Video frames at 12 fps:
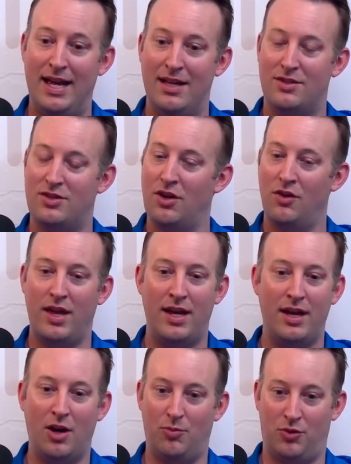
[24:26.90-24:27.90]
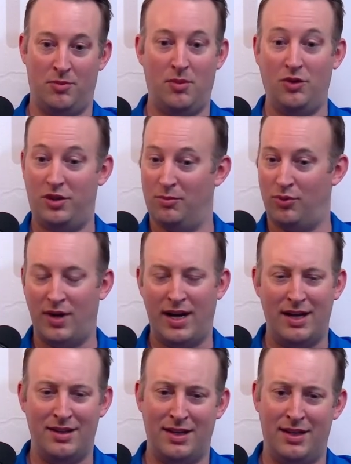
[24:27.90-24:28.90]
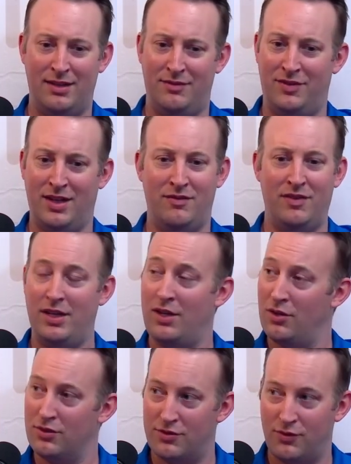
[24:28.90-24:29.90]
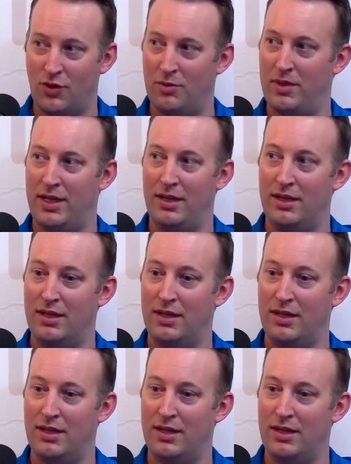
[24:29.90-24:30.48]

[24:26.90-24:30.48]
And so they help promote the brand. They've done videos for me.